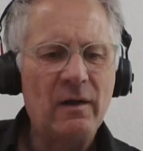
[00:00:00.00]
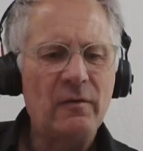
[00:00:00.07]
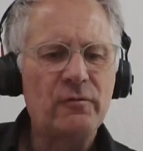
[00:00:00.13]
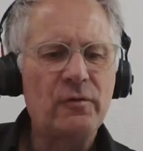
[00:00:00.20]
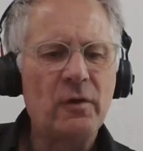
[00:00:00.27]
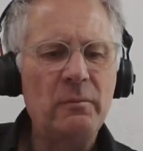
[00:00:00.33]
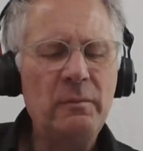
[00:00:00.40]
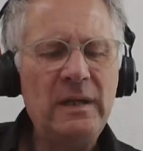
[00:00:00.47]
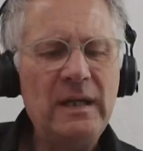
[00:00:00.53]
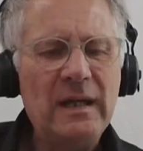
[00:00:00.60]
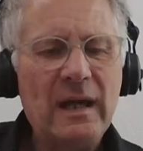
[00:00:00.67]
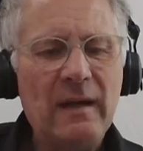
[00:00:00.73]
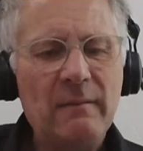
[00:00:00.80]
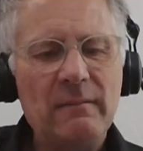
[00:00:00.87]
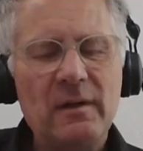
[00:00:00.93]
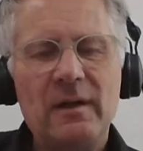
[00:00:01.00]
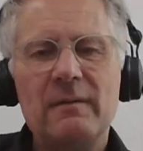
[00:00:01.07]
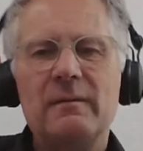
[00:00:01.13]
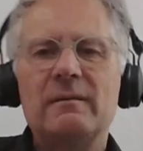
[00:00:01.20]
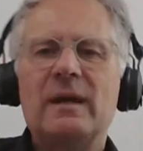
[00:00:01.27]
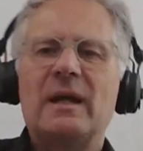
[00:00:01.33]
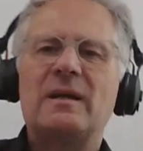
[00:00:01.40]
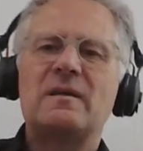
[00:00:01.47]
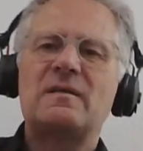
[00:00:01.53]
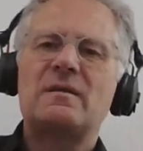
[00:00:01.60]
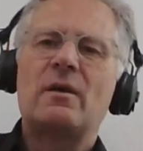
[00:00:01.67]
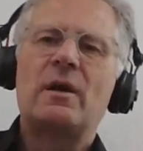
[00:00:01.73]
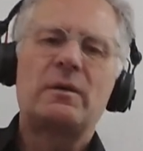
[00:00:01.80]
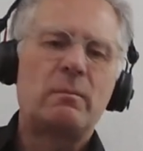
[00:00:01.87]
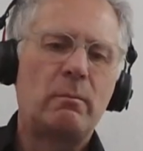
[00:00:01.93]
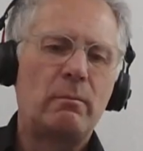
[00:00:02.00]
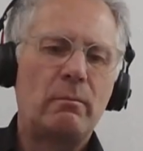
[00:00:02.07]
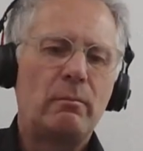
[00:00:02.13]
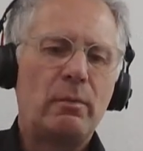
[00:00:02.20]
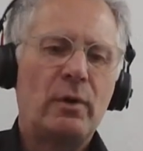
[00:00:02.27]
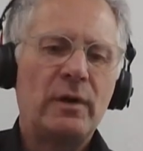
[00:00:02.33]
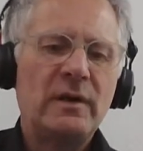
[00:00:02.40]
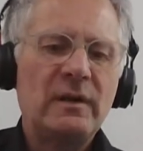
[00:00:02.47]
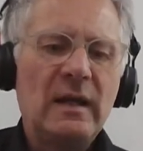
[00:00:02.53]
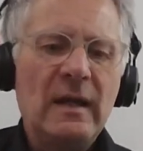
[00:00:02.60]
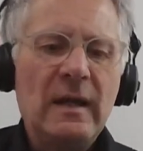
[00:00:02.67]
For me, at a certain point,